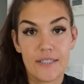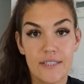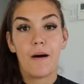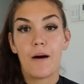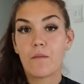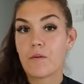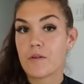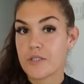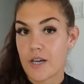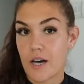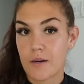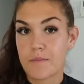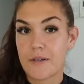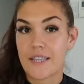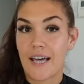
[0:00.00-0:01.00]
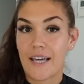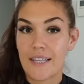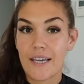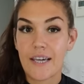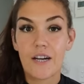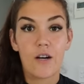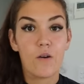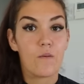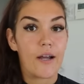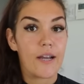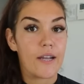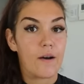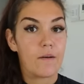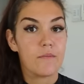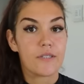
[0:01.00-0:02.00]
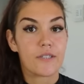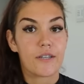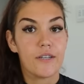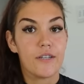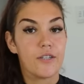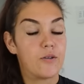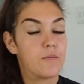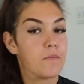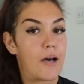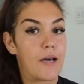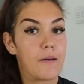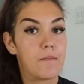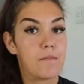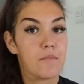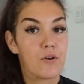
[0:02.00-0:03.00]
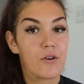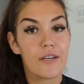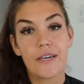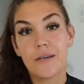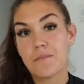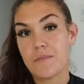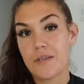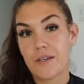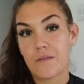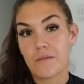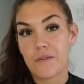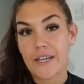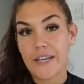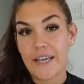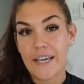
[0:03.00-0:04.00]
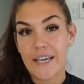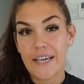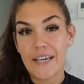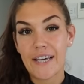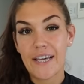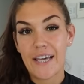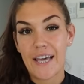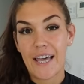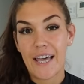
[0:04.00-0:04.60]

But we will talk about that later. Right now, I'm just gonna do my pre-meal reading,